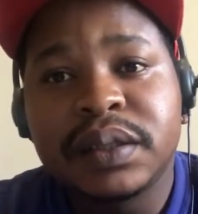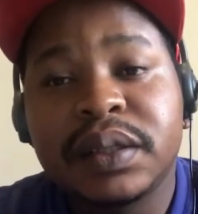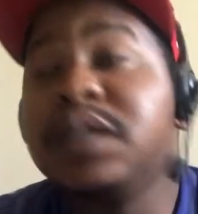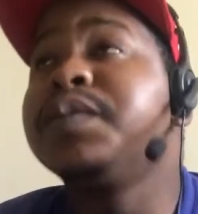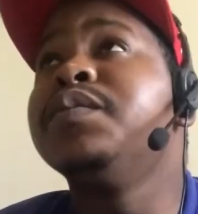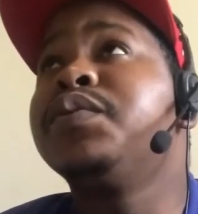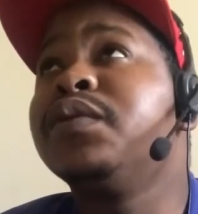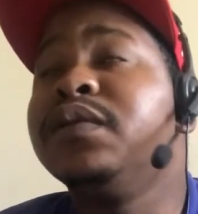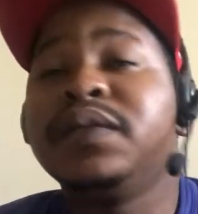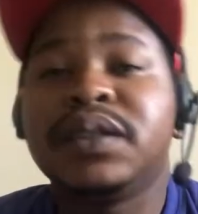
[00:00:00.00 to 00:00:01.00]
It's been
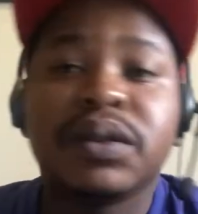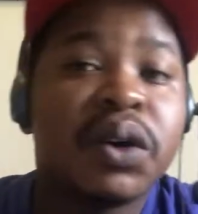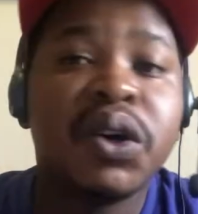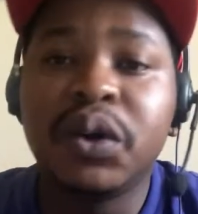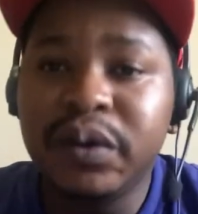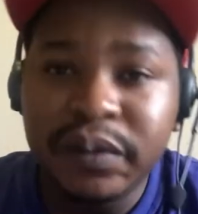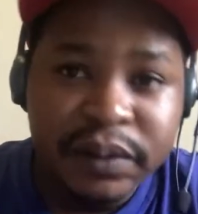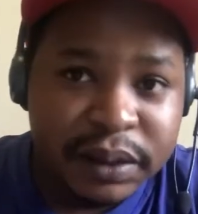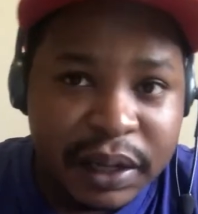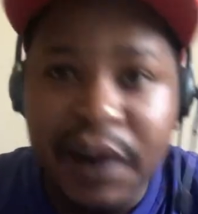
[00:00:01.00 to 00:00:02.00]
proven all over
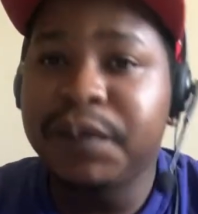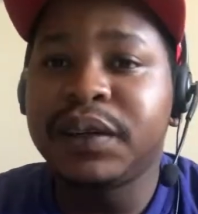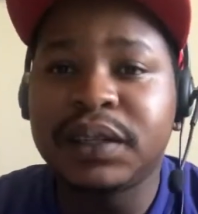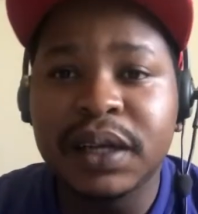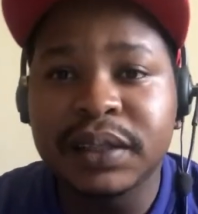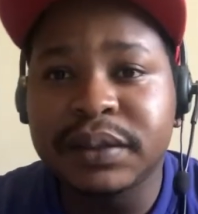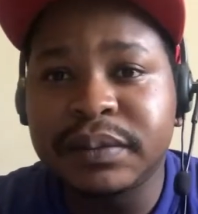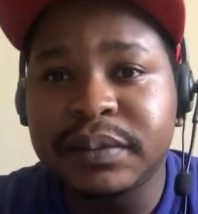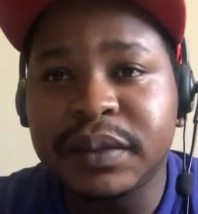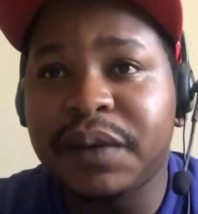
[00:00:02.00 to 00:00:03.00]
Africa,
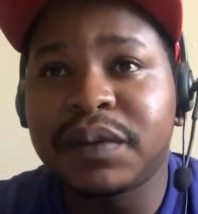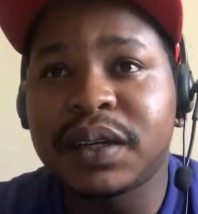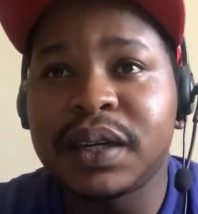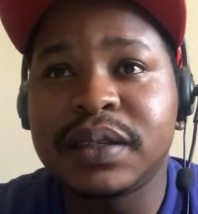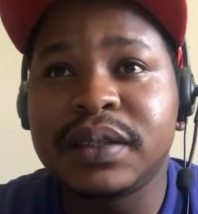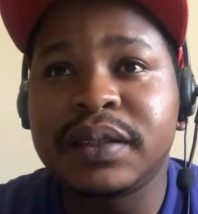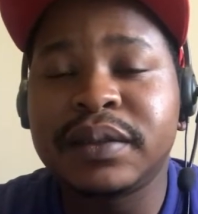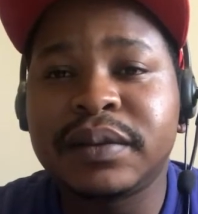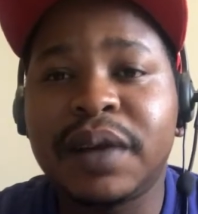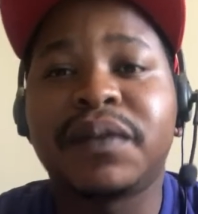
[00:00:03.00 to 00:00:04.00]
African
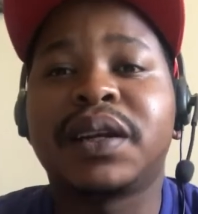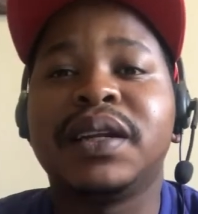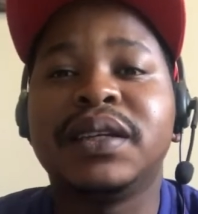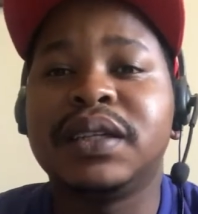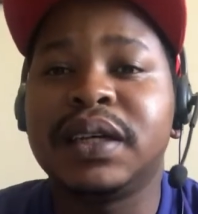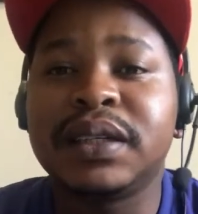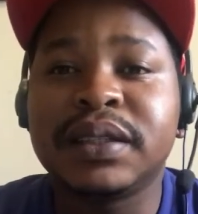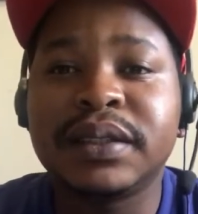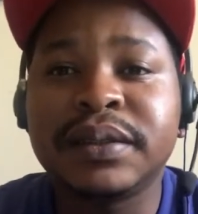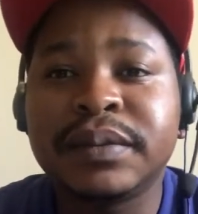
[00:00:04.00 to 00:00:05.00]
leaders.
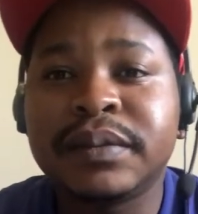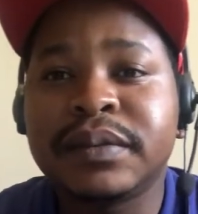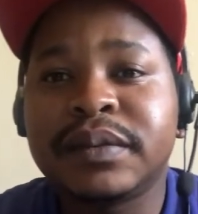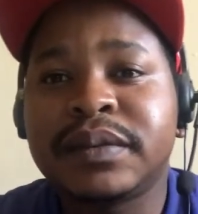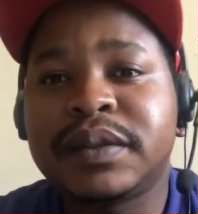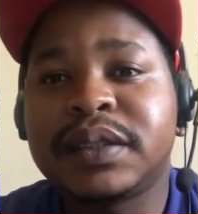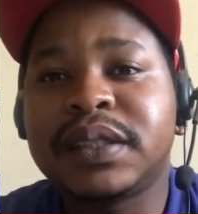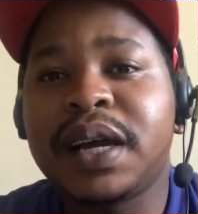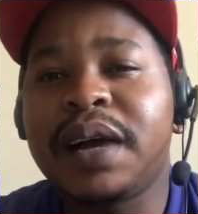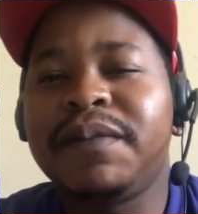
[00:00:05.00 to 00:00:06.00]

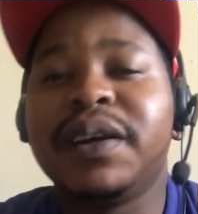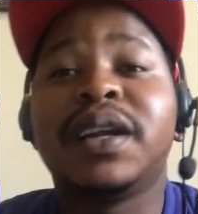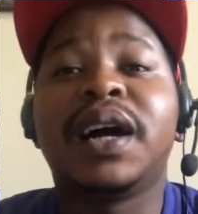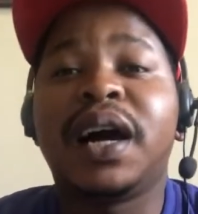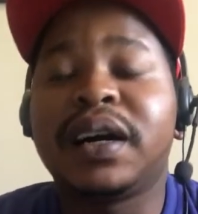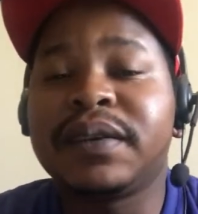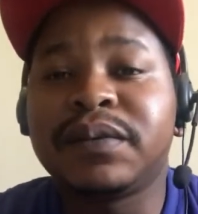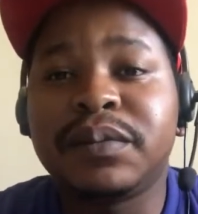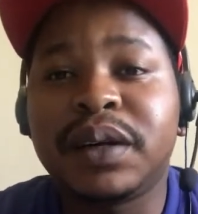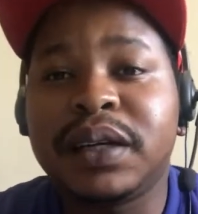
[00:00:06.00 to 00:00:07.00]
They are very hungry
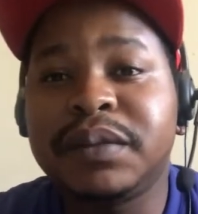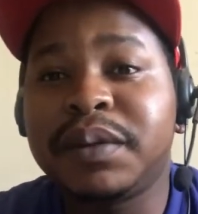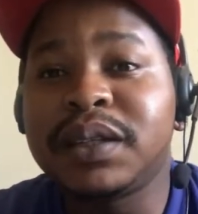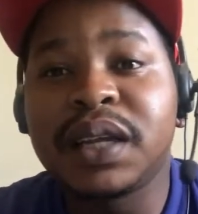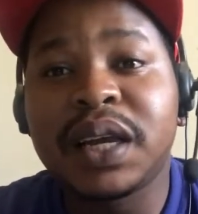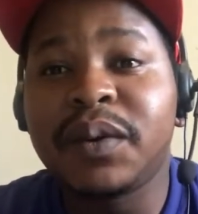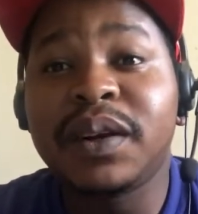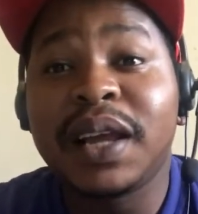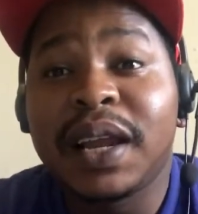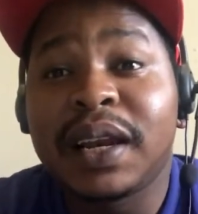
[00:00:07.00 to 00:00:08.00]
for money, but they cannot
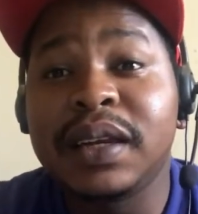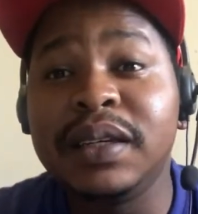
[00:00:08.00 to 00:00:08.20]
handle